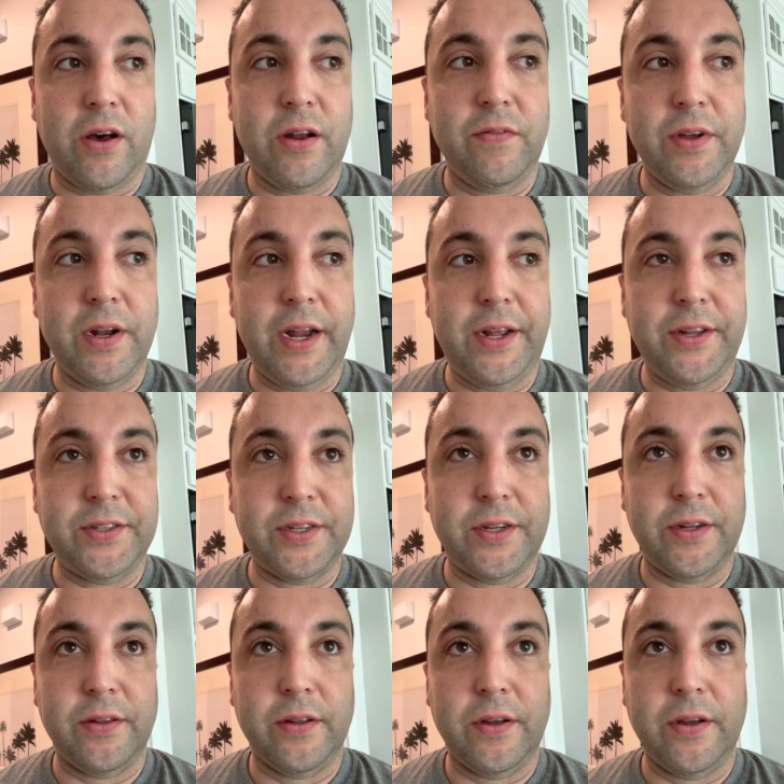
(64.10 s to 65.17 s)
of it as
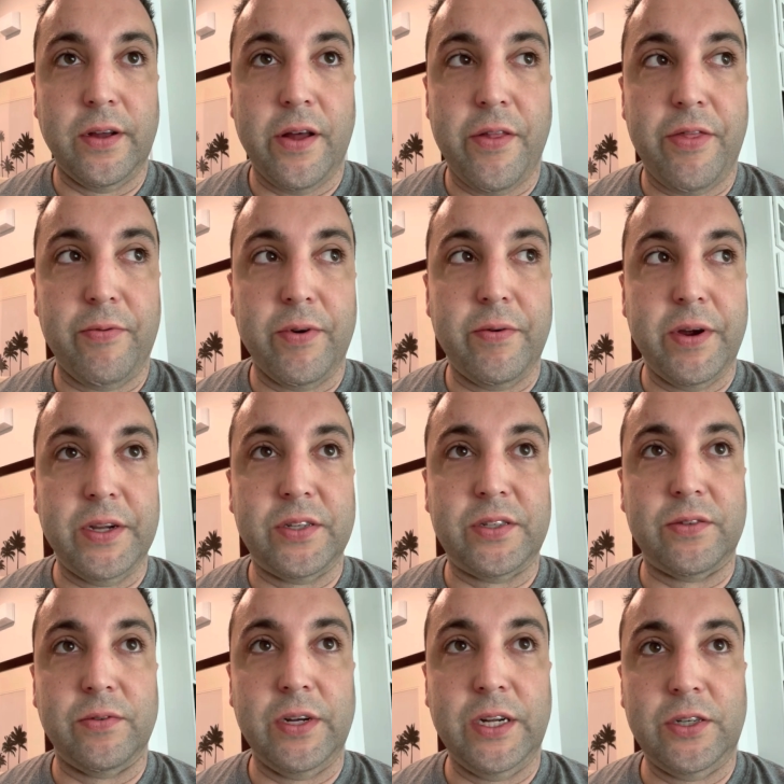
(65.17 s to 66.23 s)
a 3-way
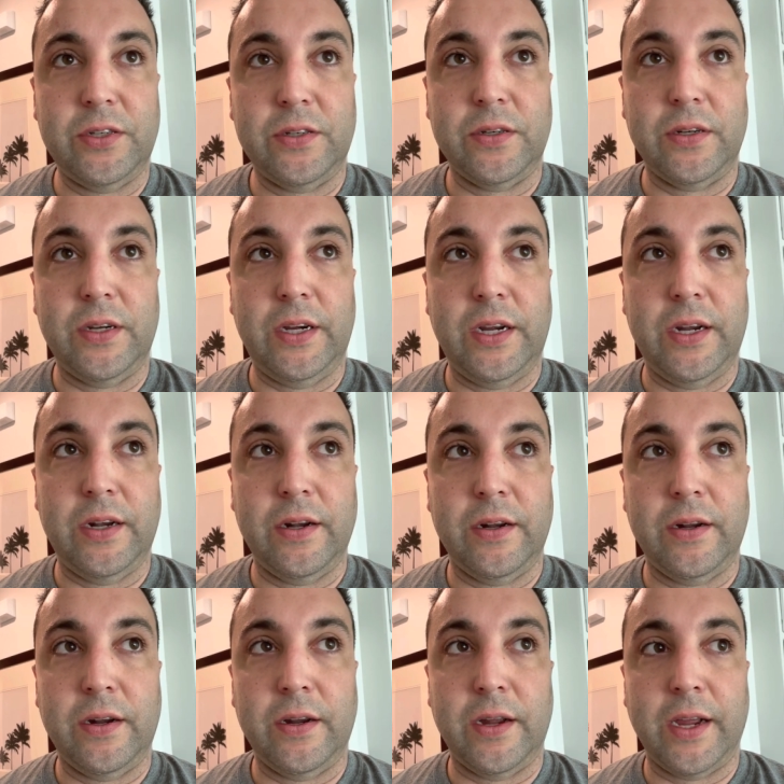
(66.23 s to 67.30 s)
switch,
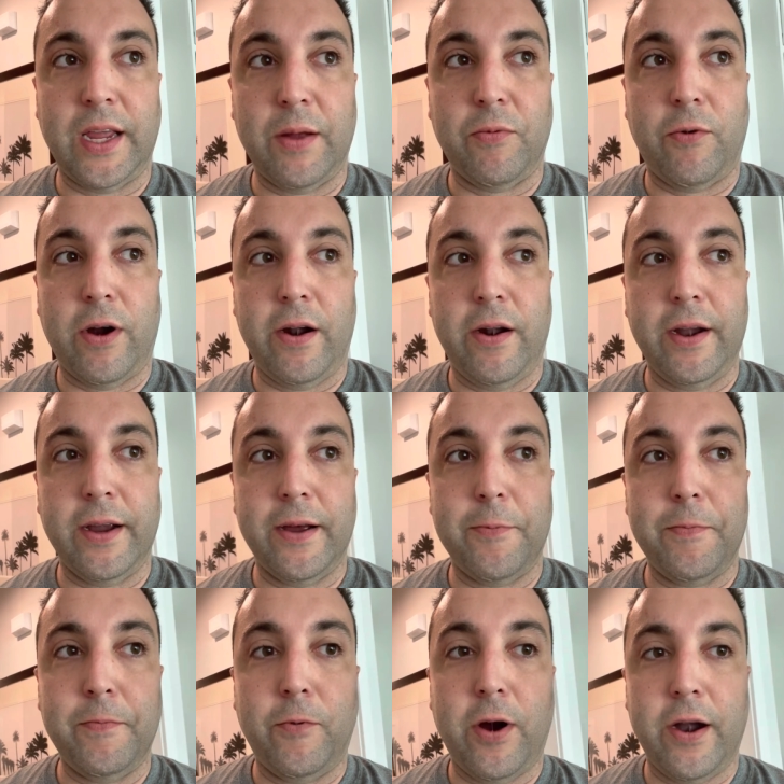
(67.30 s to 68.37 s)
and I kept wiring
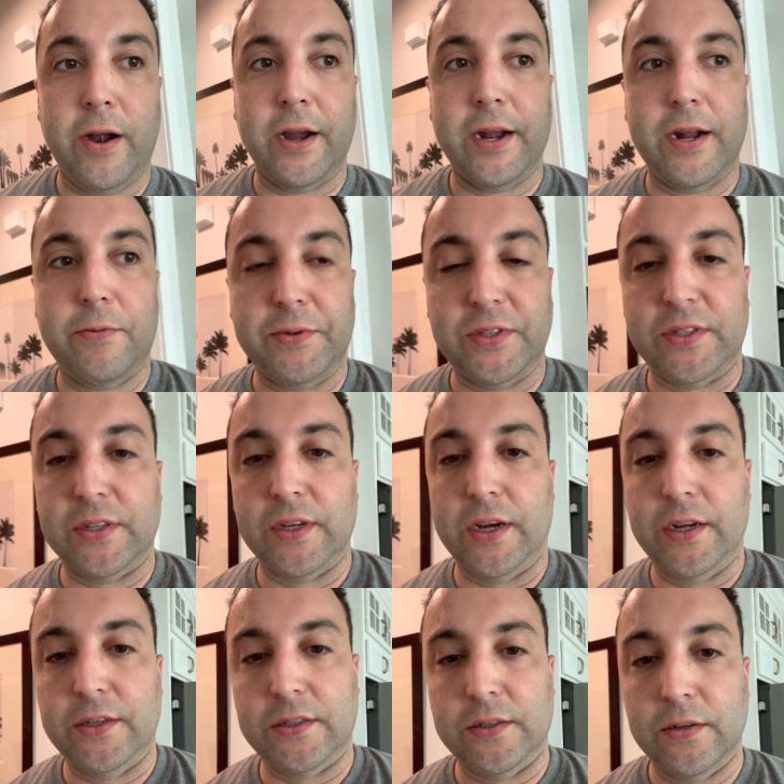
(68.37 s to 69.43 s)
it up as
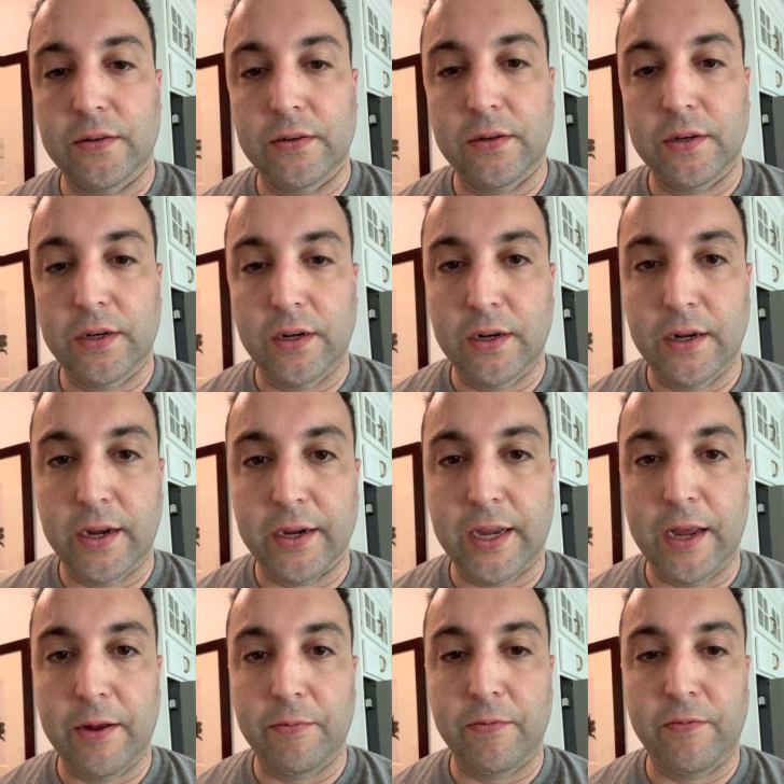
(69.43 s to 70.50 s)
such, and
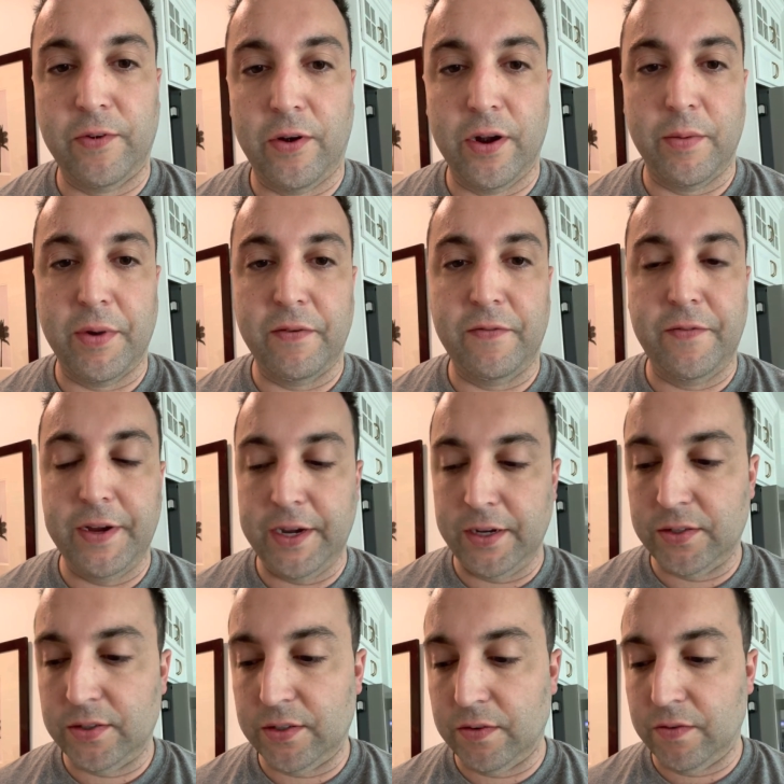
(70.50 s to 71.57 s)
kept falling on my
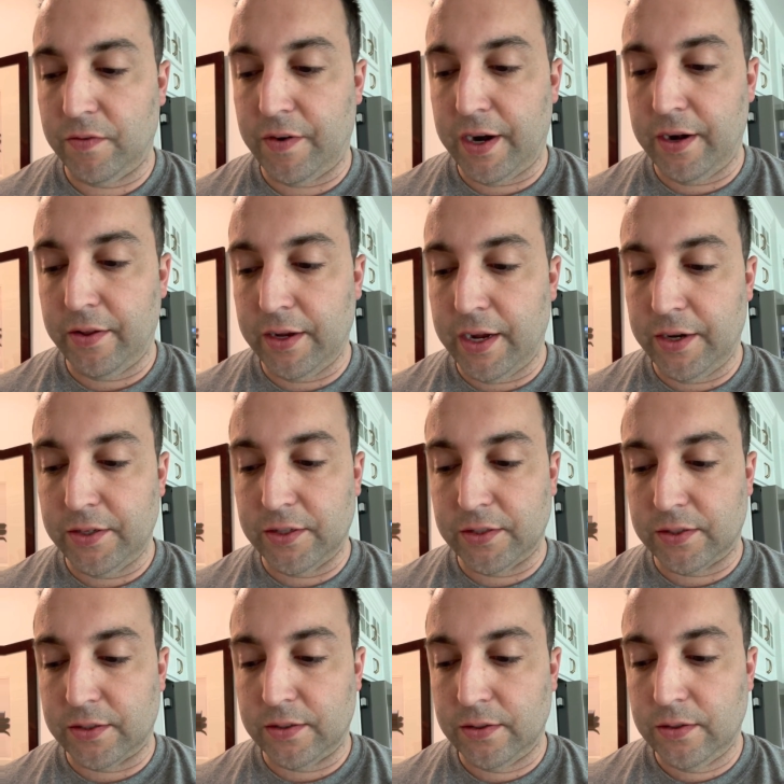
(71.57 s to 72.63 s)
face. And finally, I
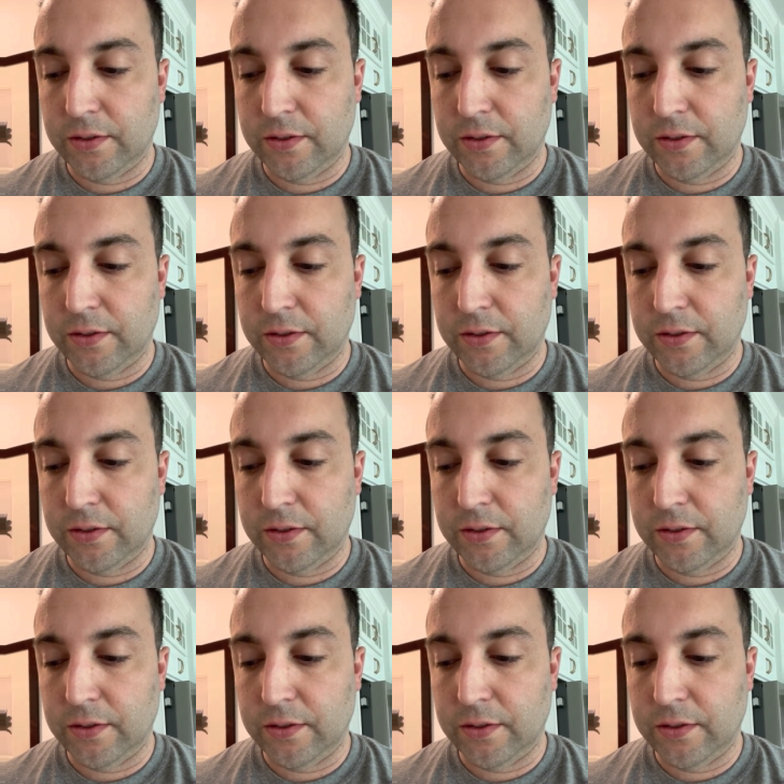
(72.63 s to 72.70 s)
just